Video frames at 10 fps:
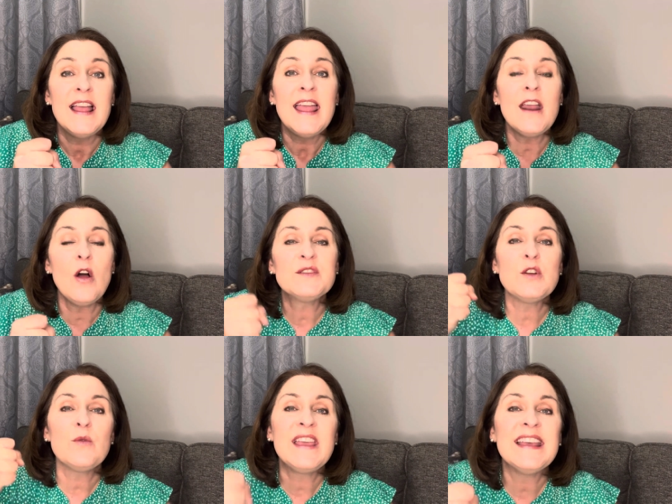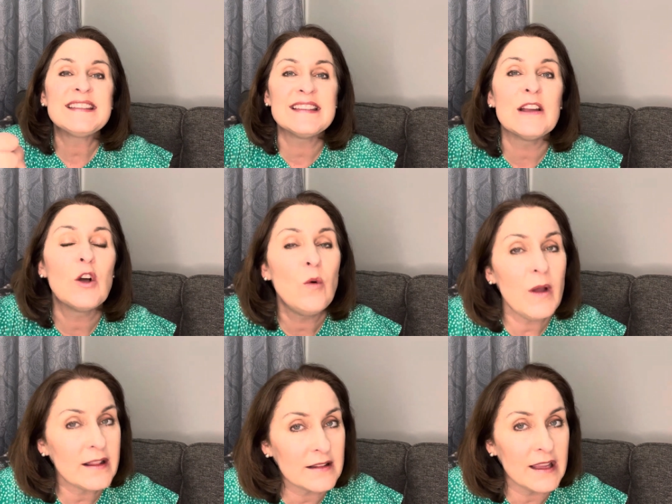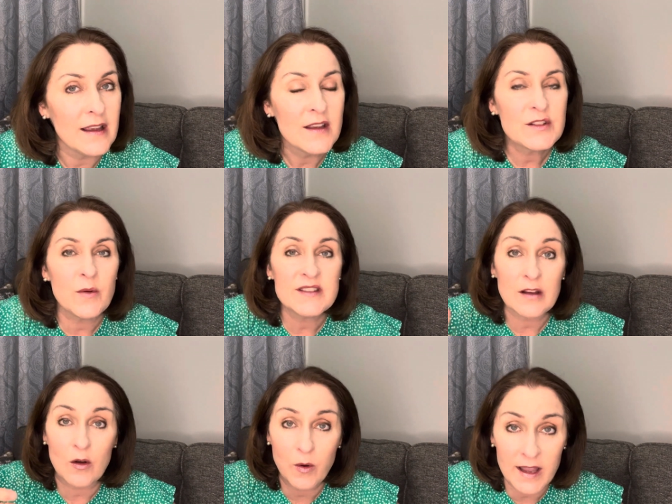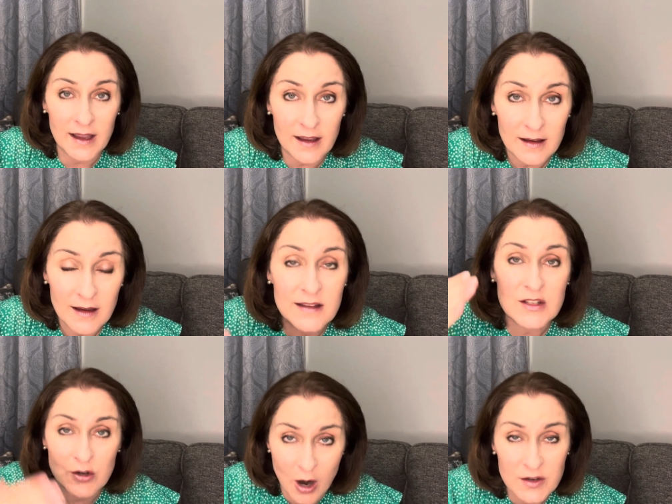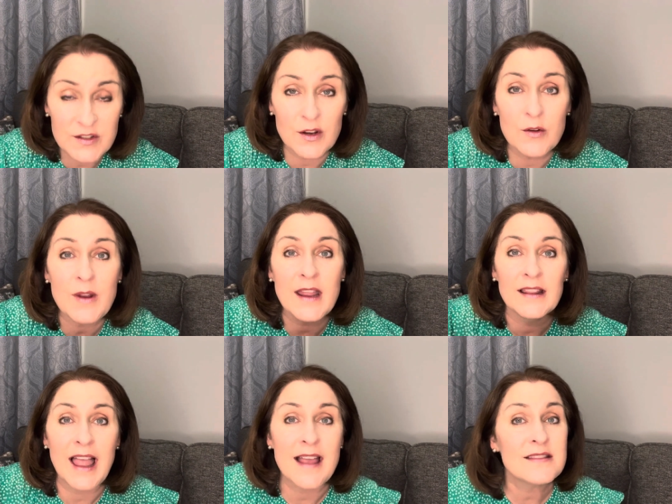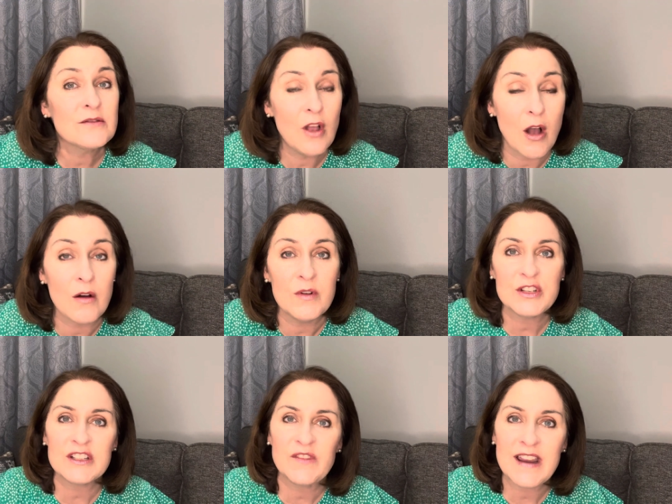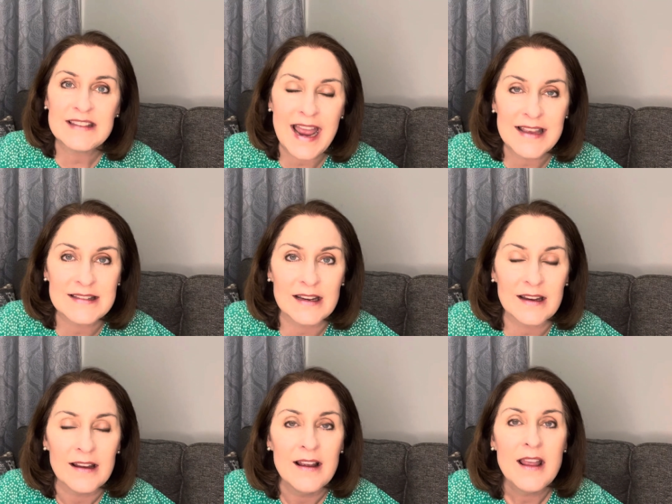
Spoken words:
it also kicks in quickly. So it's a quick, it starts soon and lasts long, which is fantastic.